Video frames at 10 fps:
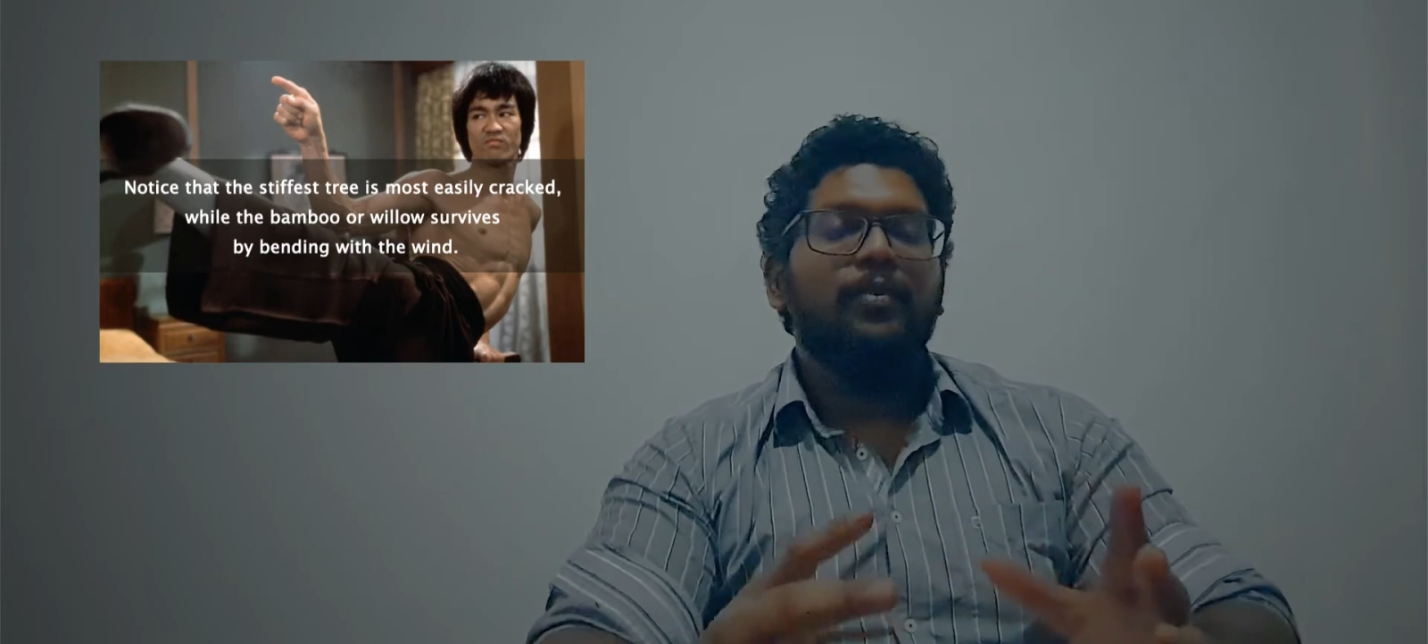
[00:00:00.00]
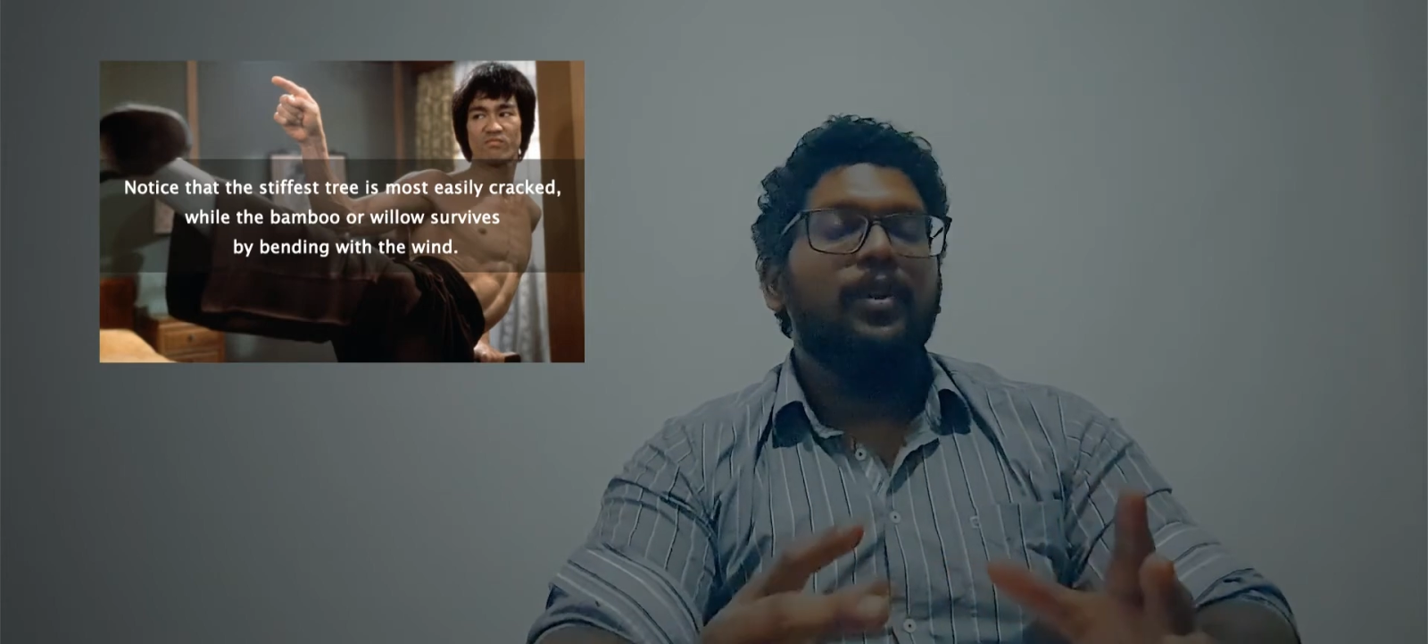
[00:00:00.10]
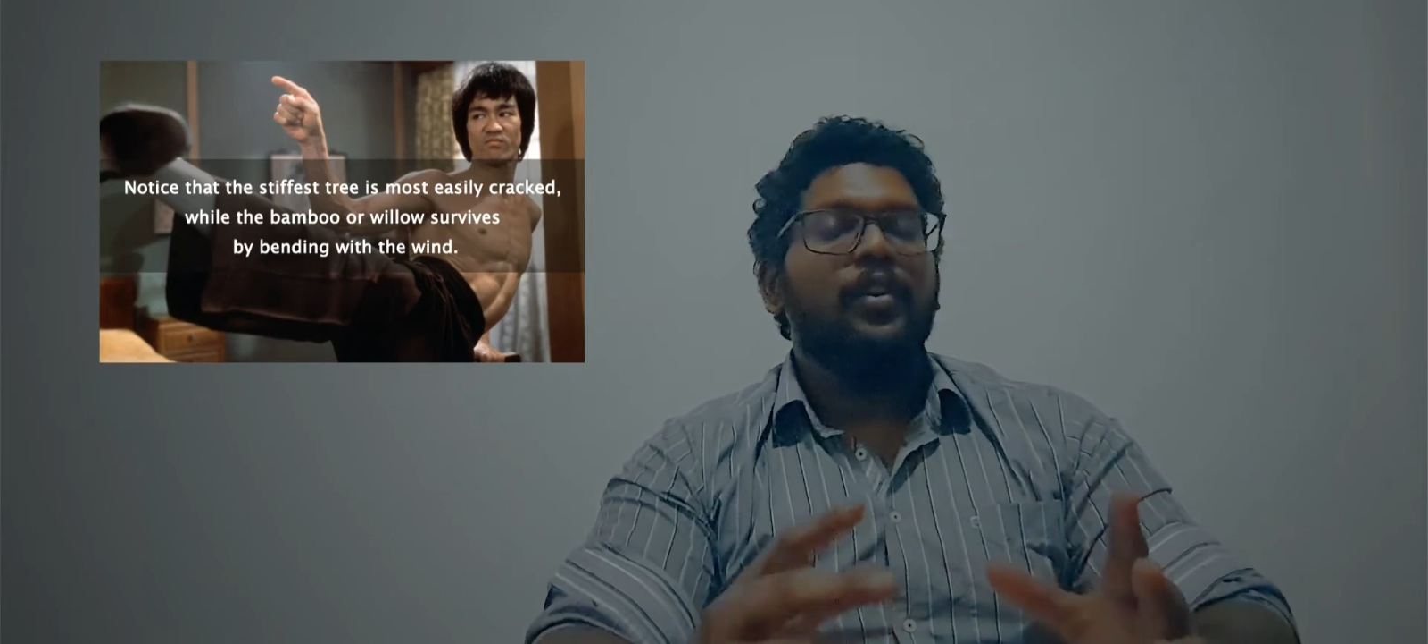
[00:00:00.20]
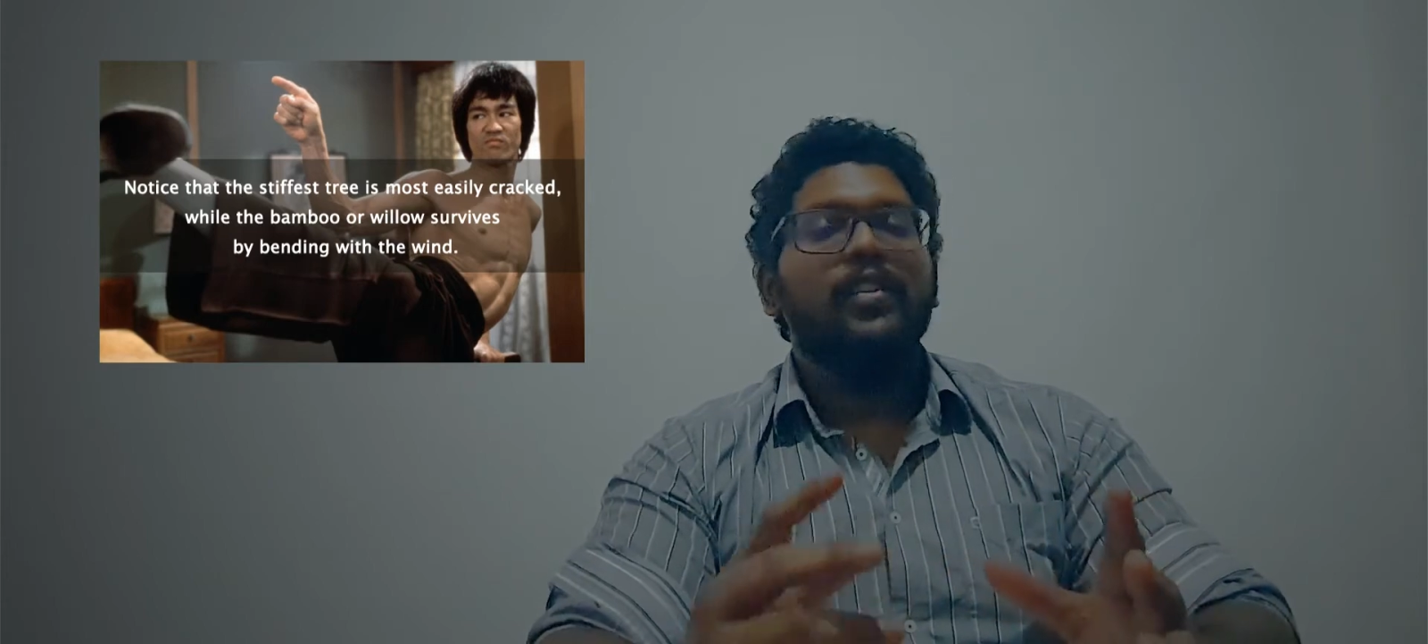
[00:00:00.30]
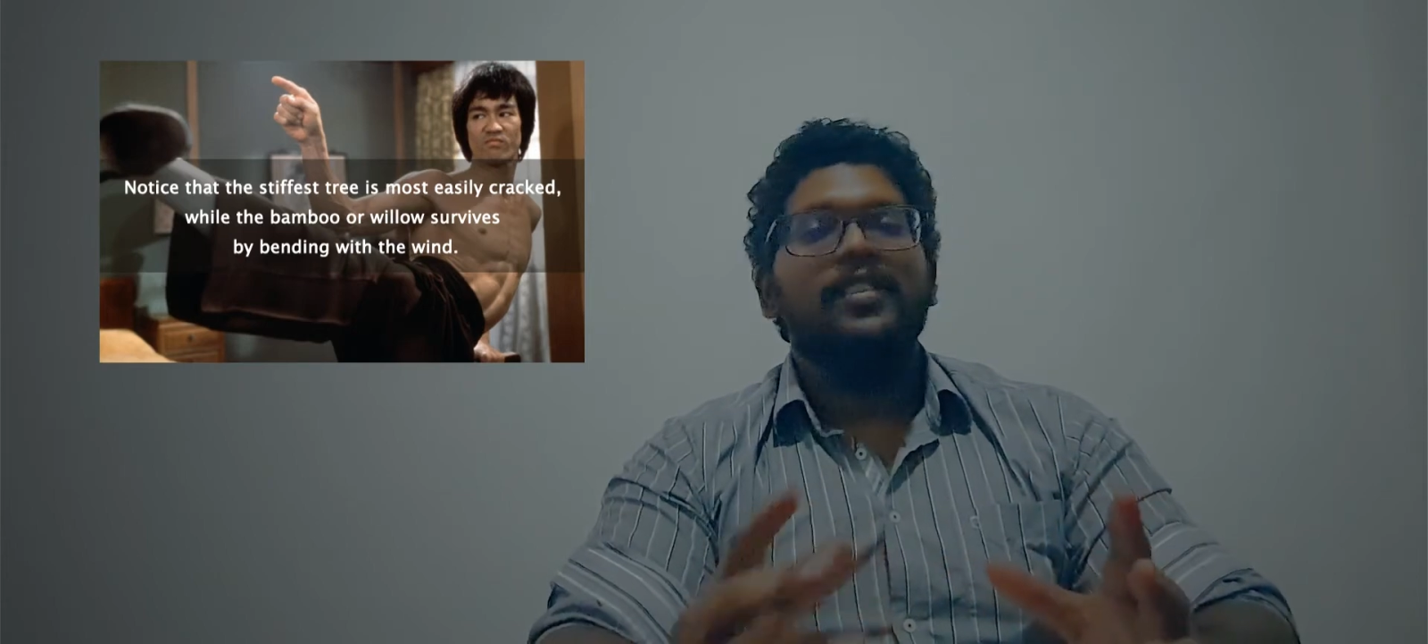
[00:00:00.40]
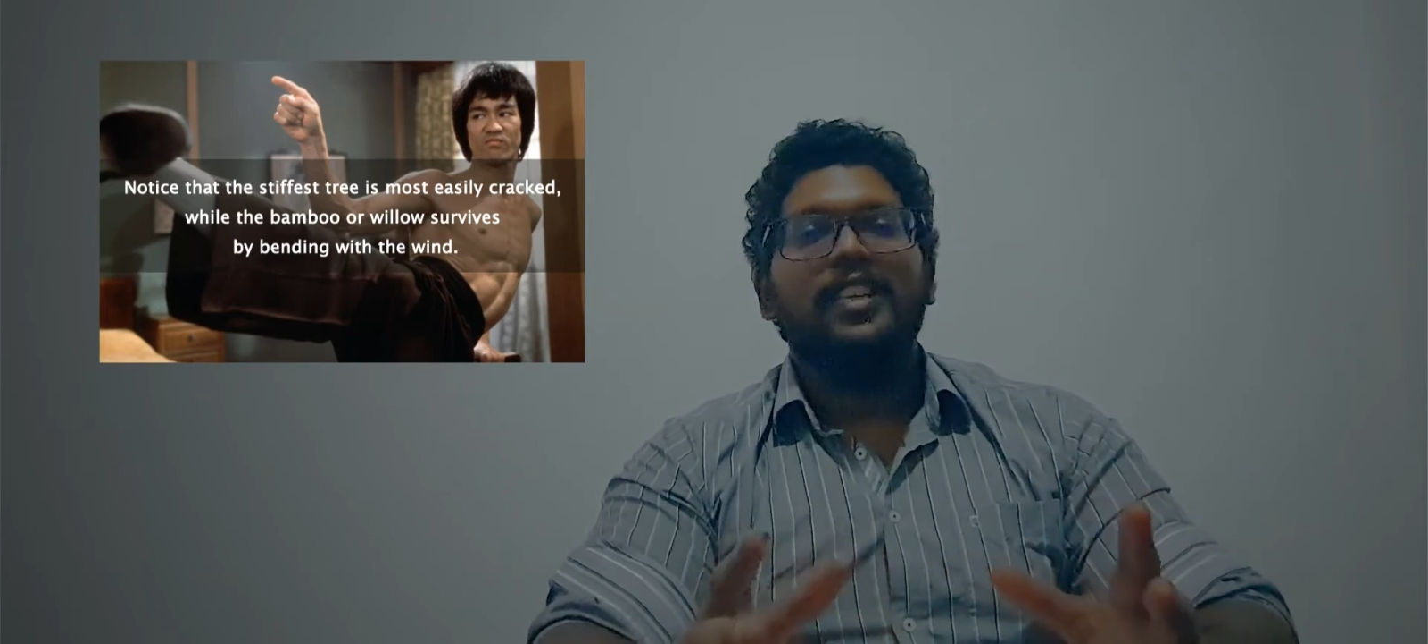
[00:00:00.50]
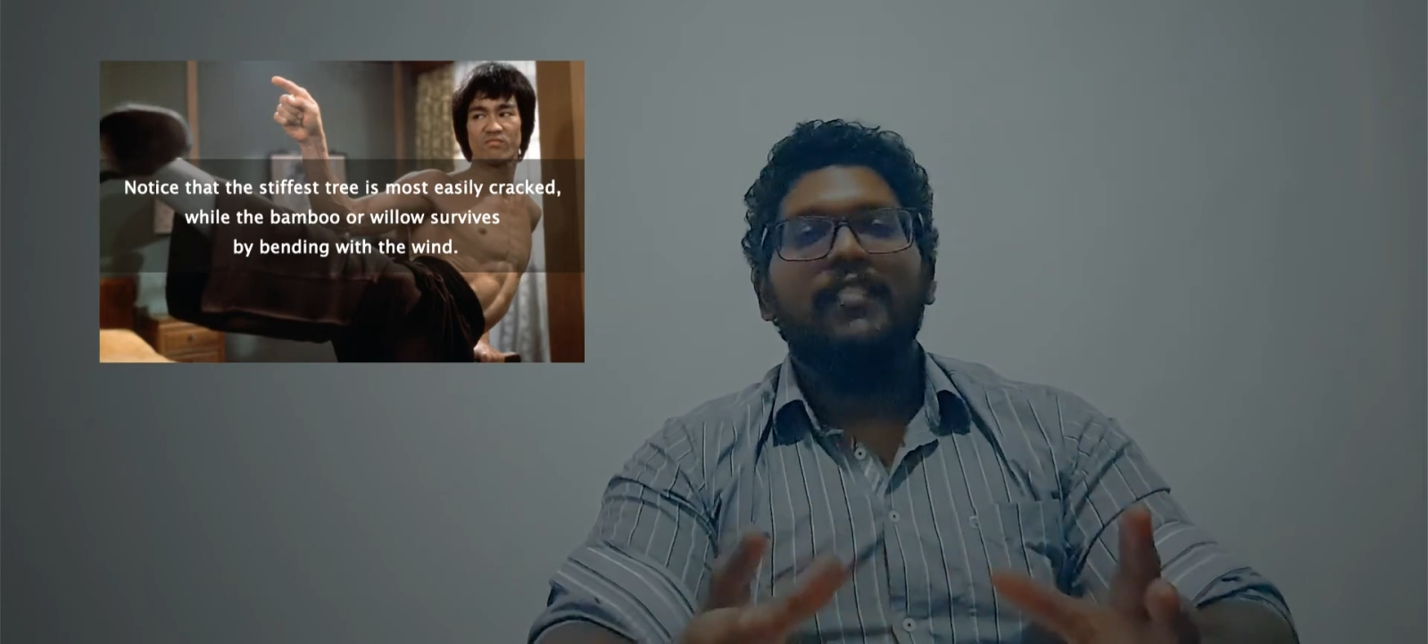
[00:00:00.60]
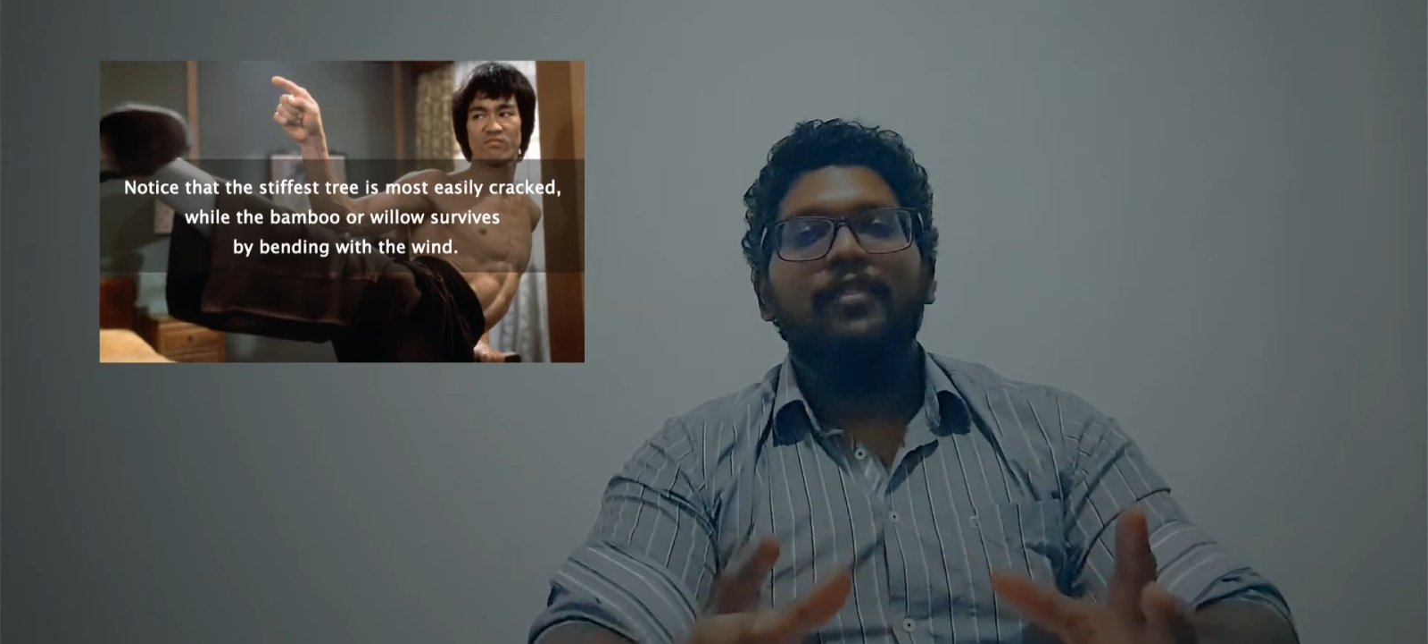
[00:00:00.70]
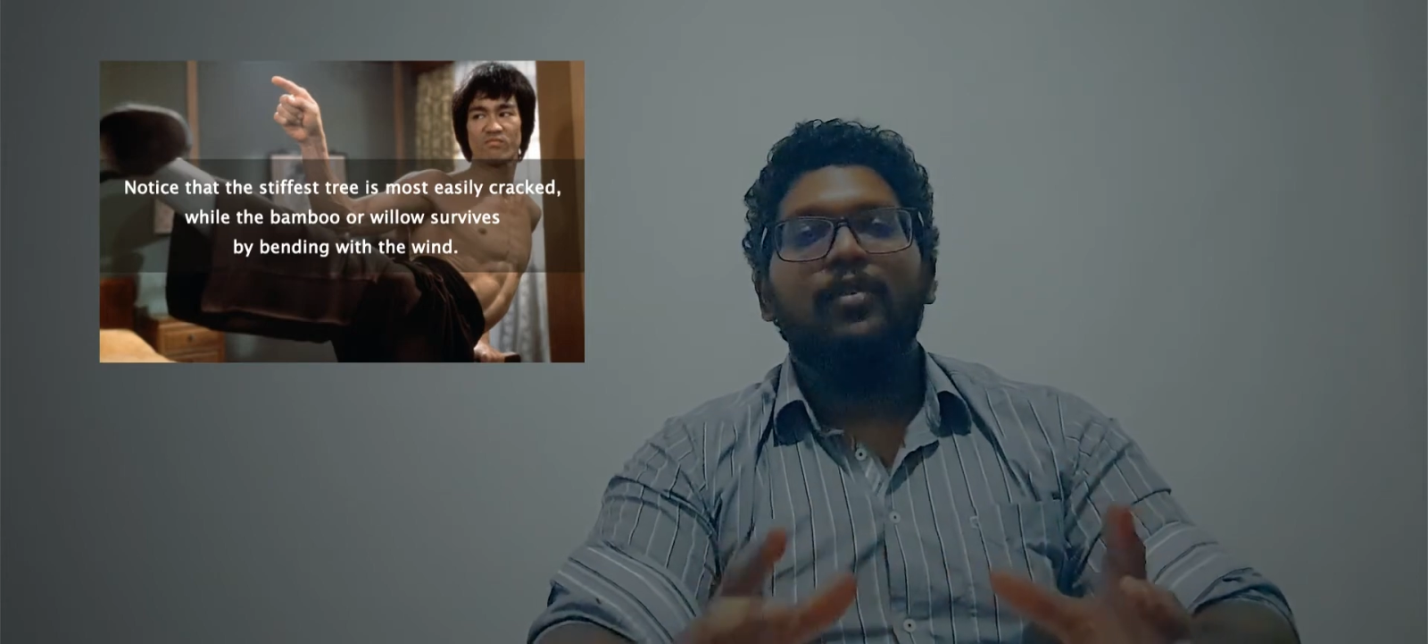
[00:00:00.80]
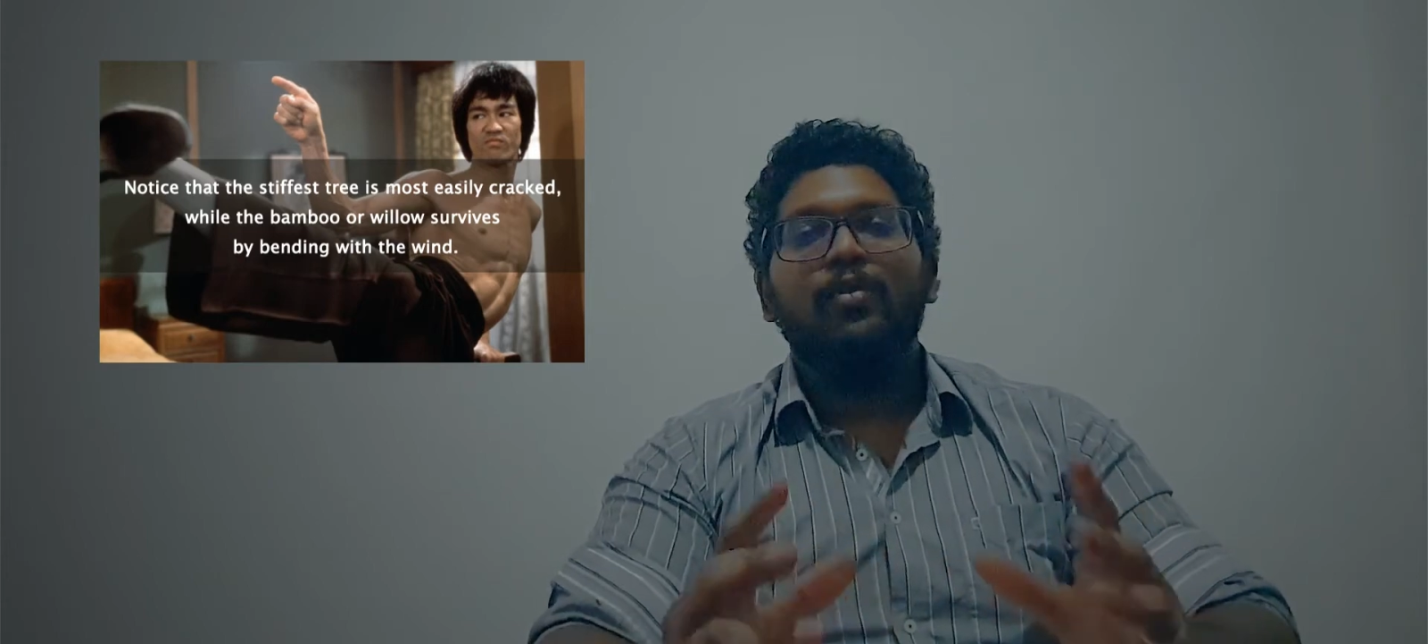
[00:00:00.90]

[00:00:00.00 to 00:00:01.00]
will not save you